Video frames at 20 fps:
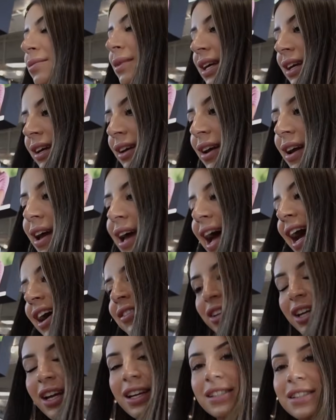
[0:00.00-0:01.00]
to me,
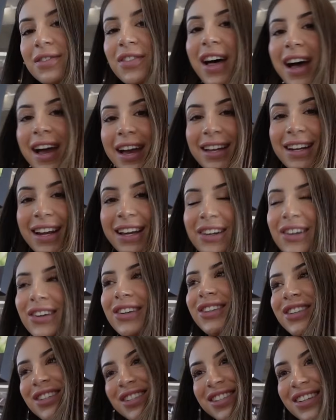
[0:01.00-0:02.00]
have a nice flight. And I go,
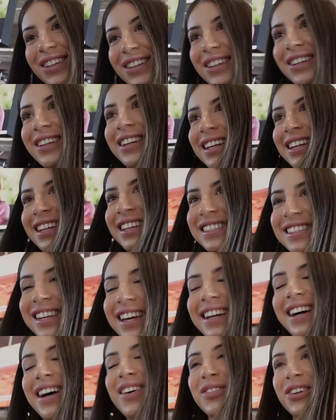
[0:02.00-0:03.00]
you too. And he's
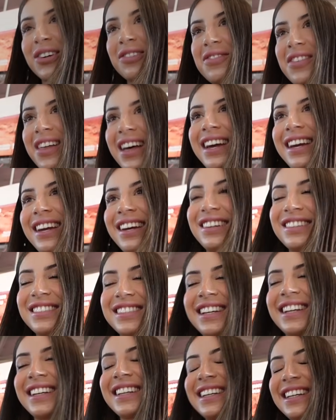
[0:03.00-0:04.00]
like, I'm not flying. I was
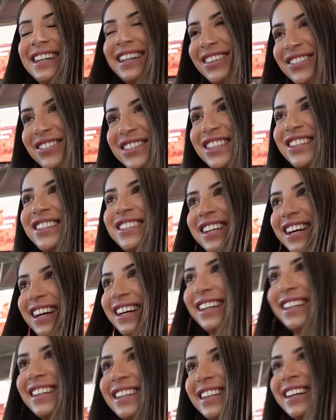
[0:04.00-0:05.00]
like, I'm so
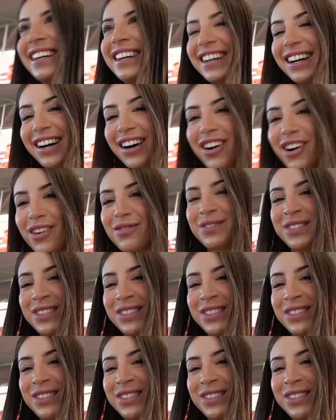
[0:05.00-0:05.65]
tired. I'm